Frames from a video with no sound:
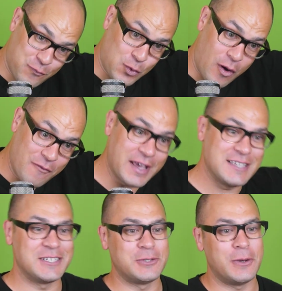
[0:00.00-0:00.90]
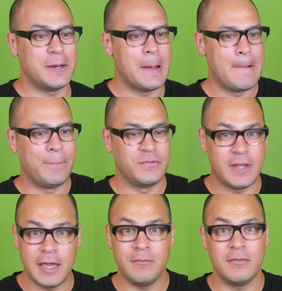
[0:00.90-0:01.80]
12 days into it.
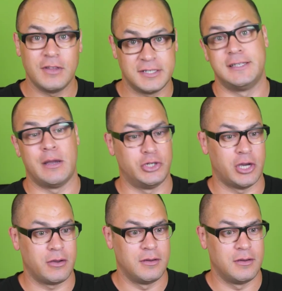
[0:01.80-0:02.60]
Team, this is now a joke.